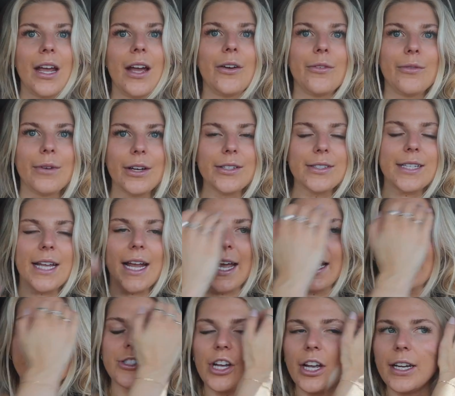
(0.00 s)
real estate
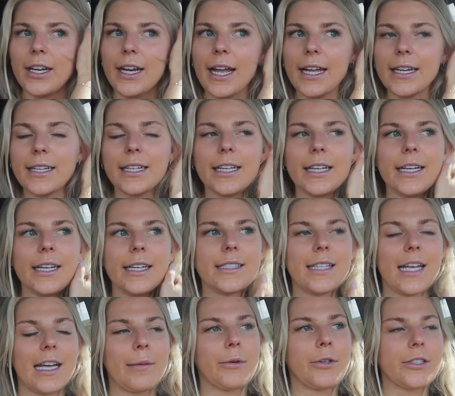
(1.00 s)
agent, and he
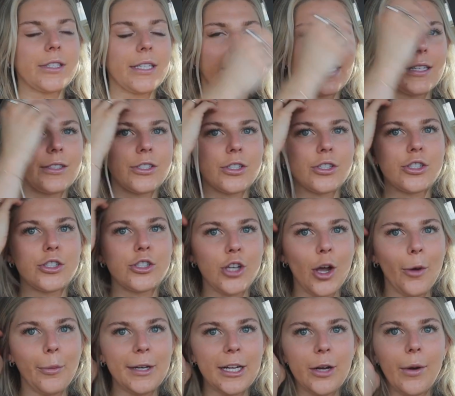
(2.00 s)
is able to answer
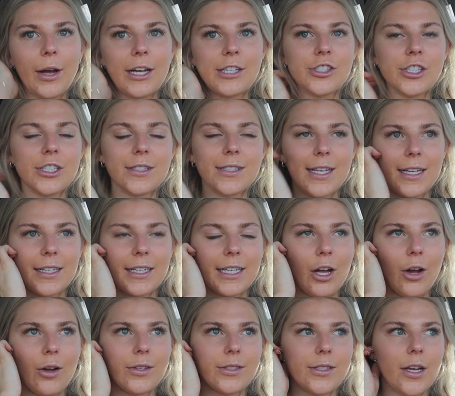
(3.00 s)
so many questions, and
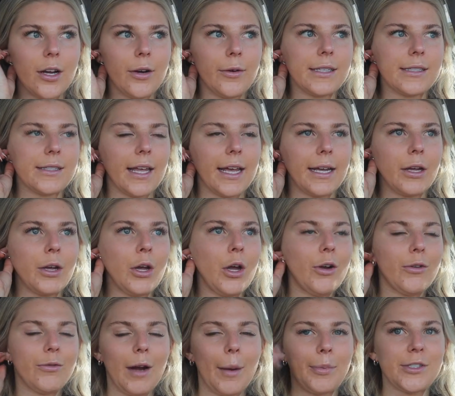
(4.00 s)
he also is like
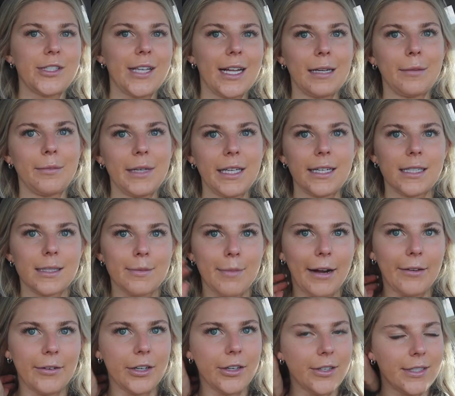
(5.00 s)
representing me as
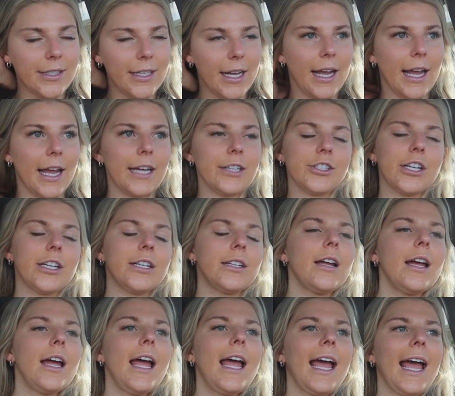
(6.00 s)
my real estate
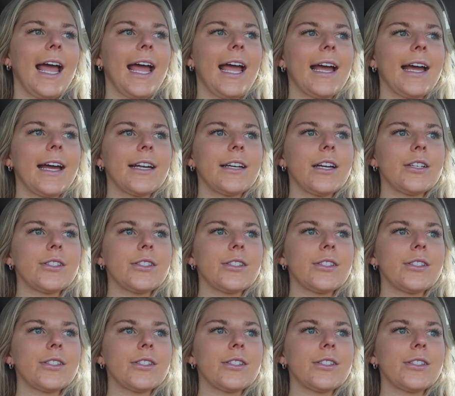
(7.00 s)
agent. And